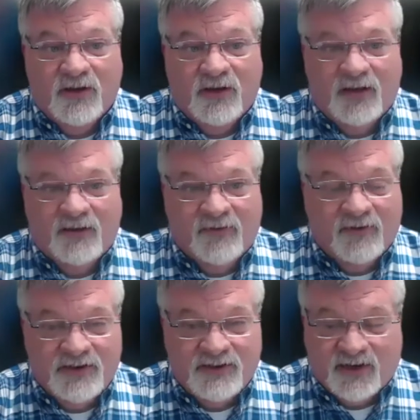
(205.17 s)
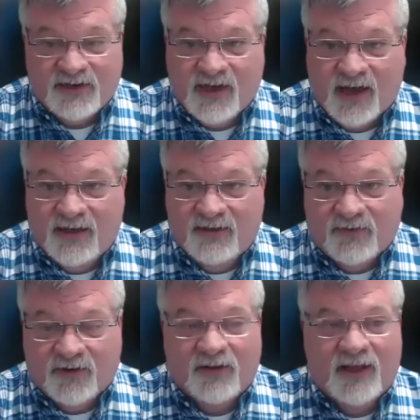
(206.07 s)
uh, a very strict diet
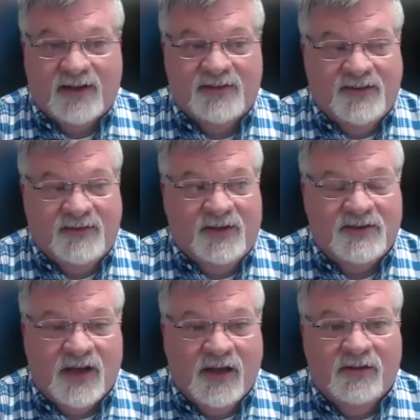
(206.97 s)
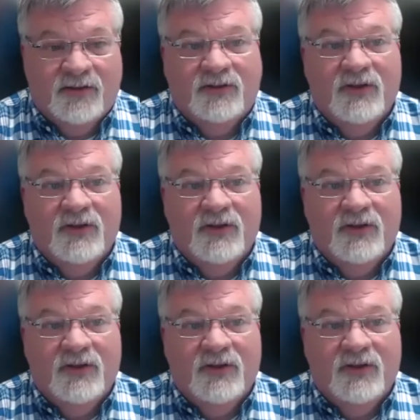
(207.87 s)
for a galactosemic child